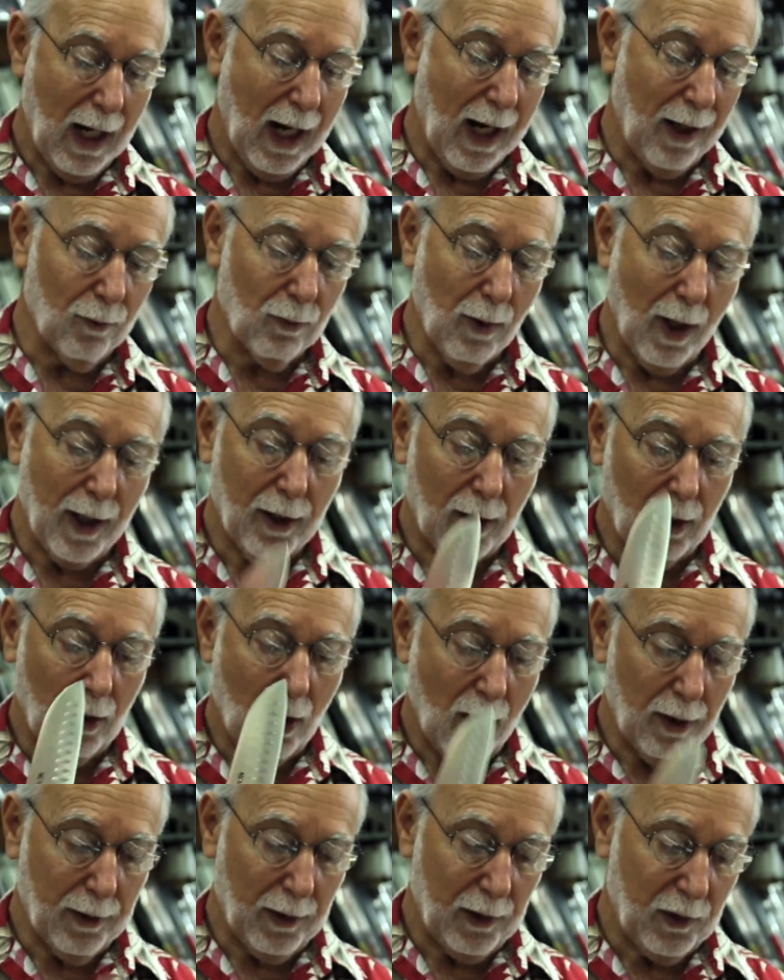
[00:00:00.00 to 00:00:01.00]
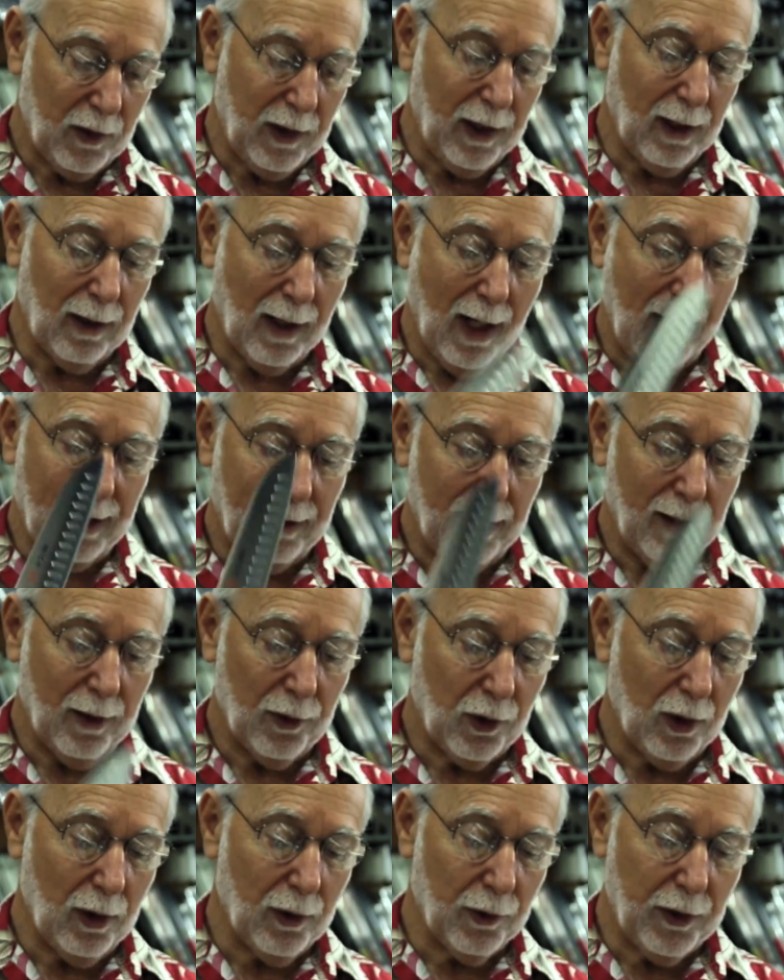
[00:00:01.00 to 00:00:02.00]
and run it along the steel like
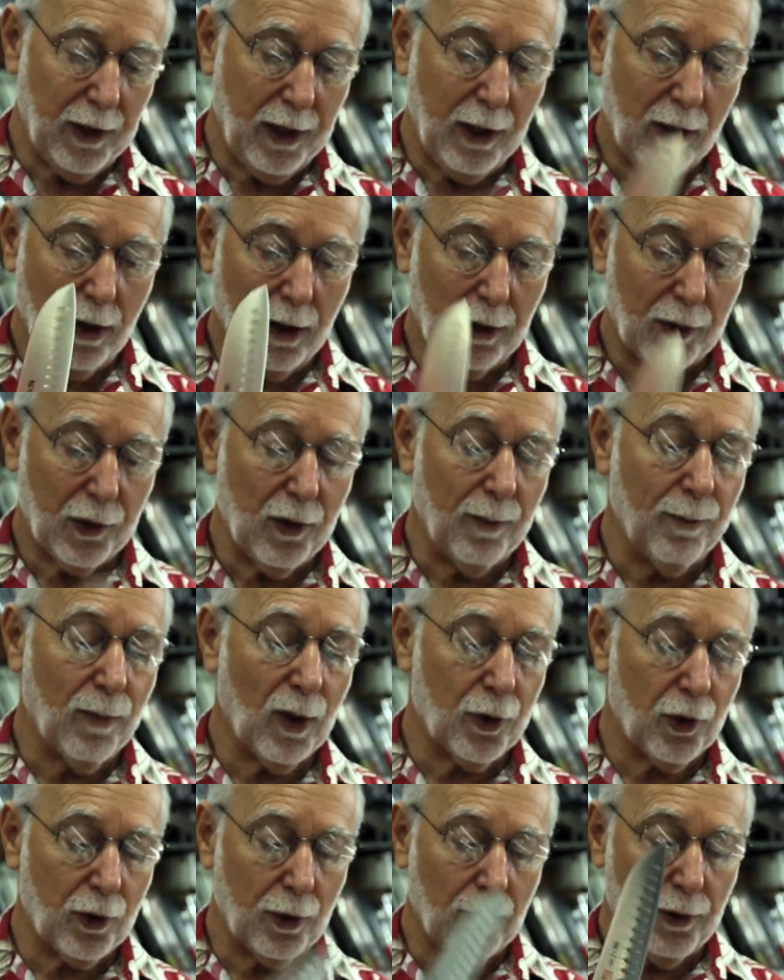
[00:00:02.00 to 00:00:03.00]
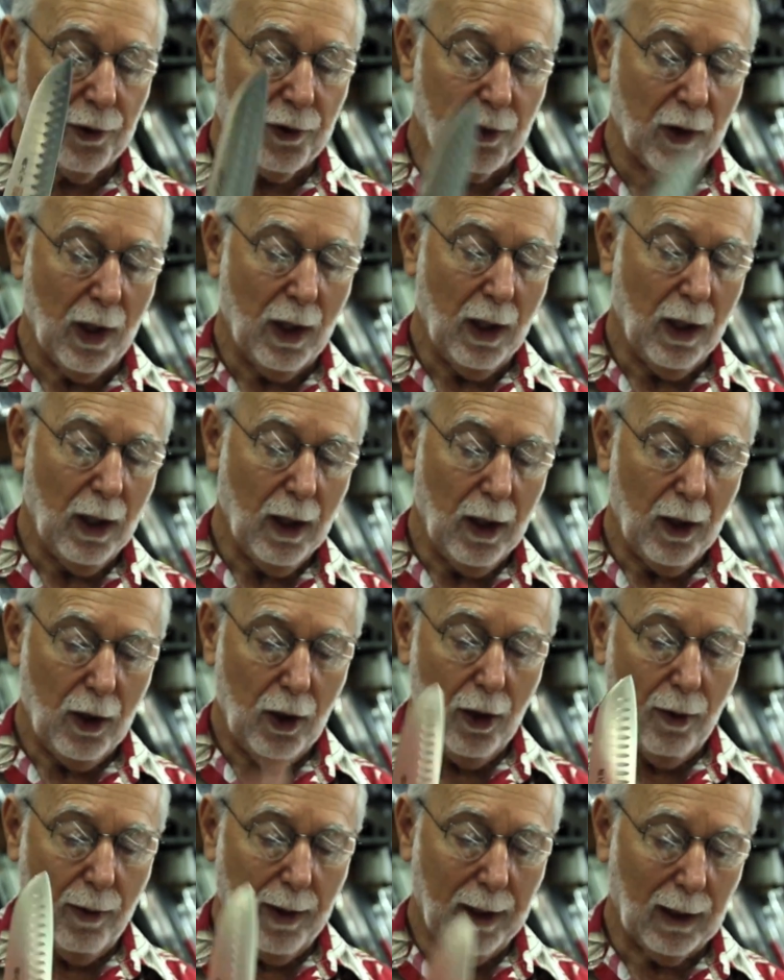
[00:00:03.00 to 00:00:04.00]
this. You'll see cooks and butchers
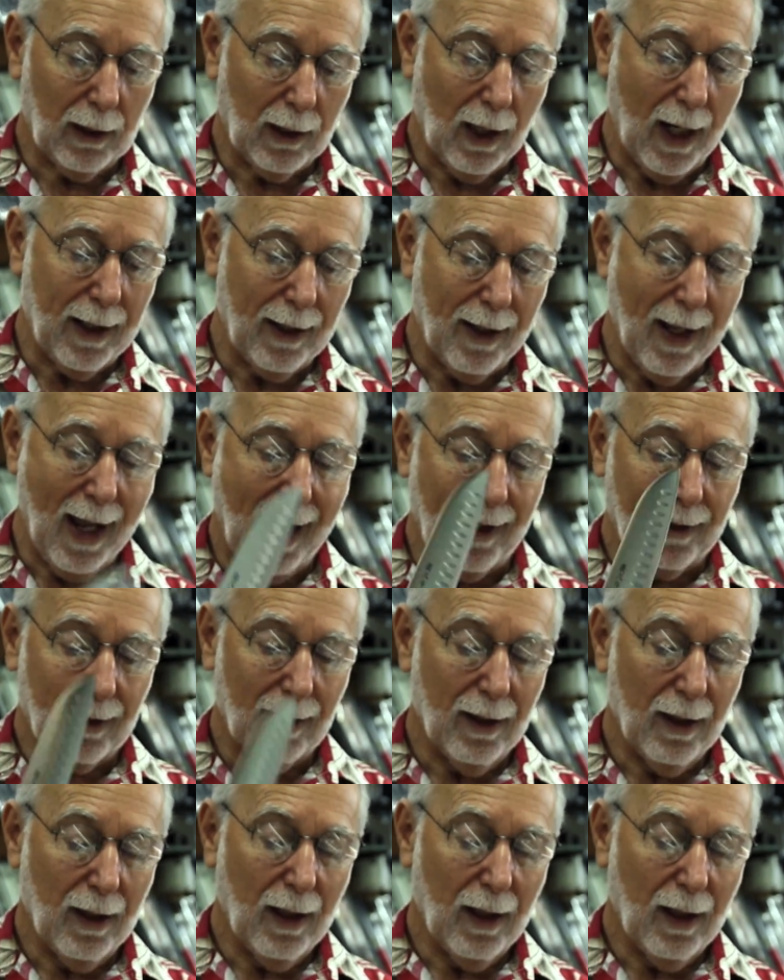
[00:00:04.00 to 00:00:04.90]
doing it like that.